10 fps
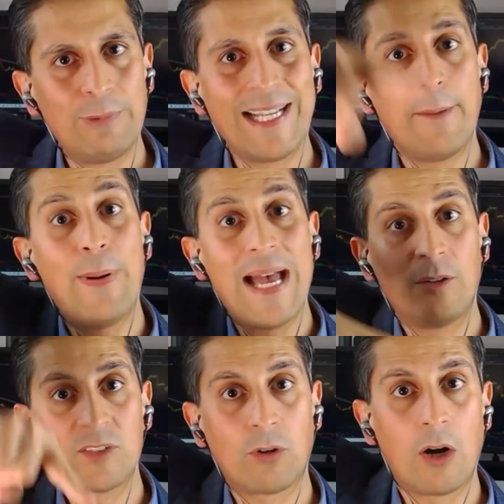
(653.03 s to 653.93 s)
Let's say we get a
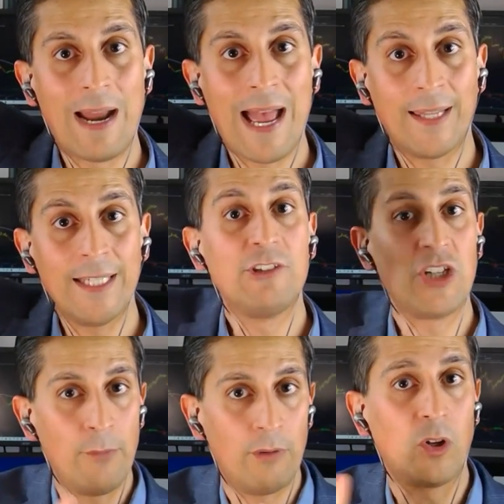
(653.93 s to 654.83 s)
bounce or a
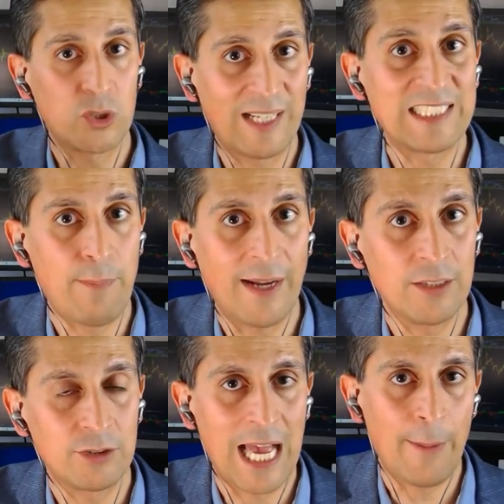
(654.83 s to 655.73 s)
rally, which I'm also
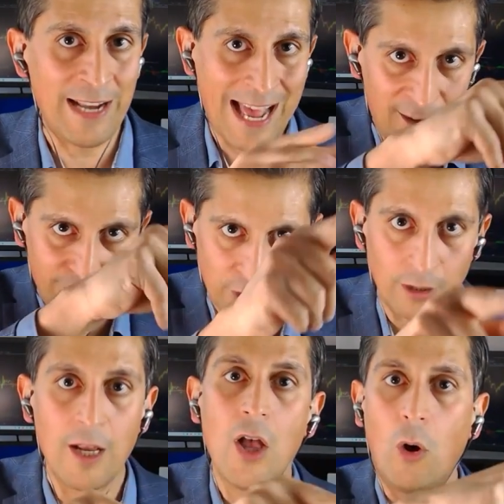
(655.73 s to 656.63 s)
expecting to happen
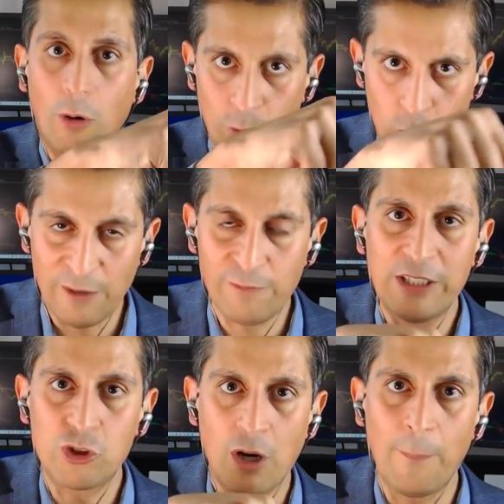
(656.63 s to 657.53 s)
after or
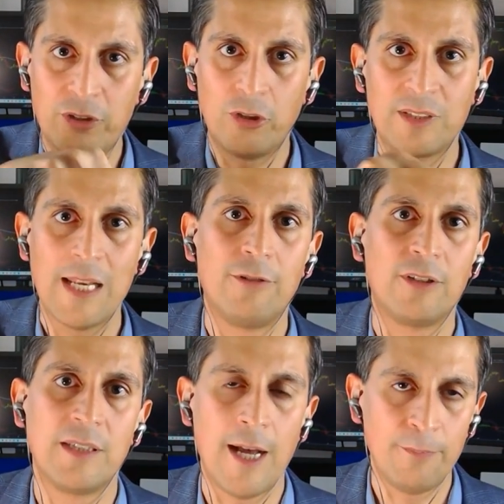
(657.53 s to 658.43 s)
if we drop into those
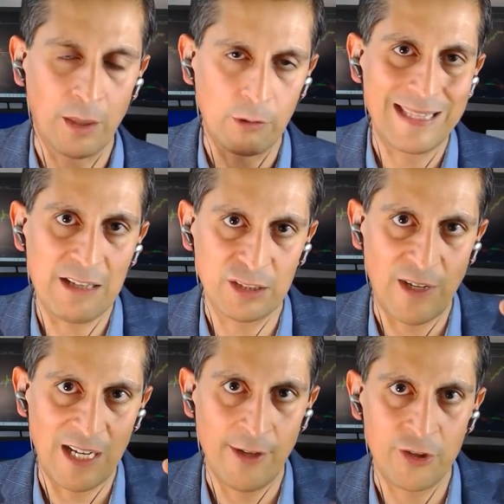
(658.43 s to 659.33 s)
levels, the
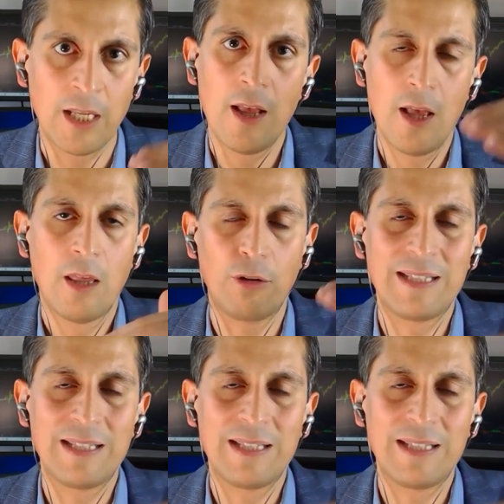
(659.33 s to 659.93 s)
3,500,